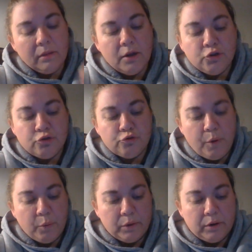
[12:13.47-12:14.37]

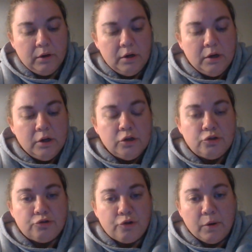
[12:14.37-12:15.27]
Stroke.
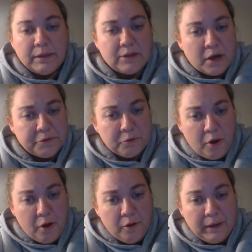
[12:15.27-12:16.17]
Stroke is also
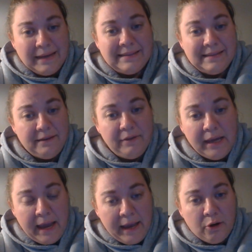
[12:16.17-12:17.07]
called a
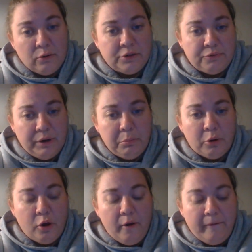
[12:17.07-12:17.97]
CVA or
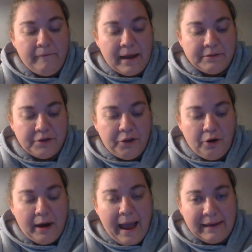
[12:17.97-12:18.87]
cerebral
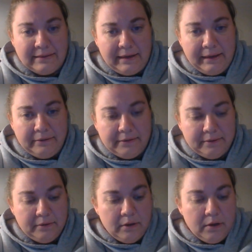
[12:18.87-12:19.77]
vascular accident.
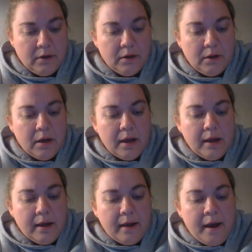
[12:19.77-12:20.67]

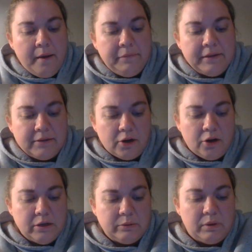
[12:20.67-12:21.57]
This
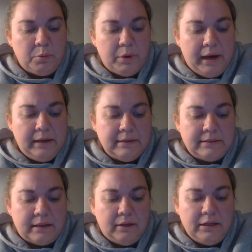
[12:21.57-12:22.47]
occurs when the brain is
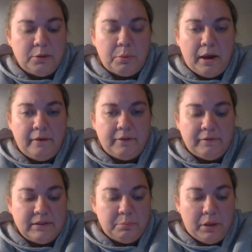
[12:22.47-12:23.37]
suddenly deprived of
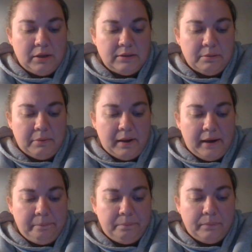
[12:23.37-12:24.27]
its blood
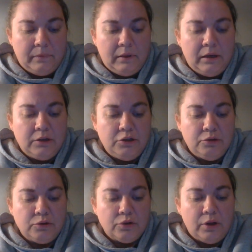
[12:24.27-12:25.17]
supply. It is
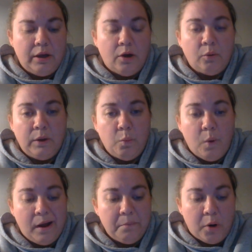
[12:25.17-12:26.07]
usually only
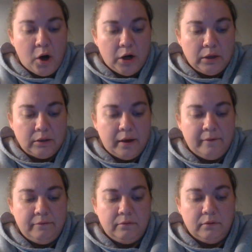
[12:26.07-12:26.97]
one part of
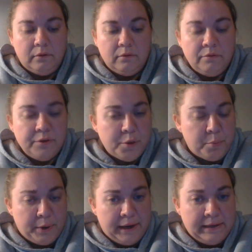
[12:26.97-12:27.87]
the
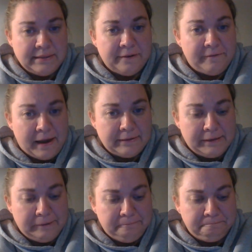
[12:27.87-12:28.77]
brain is affected.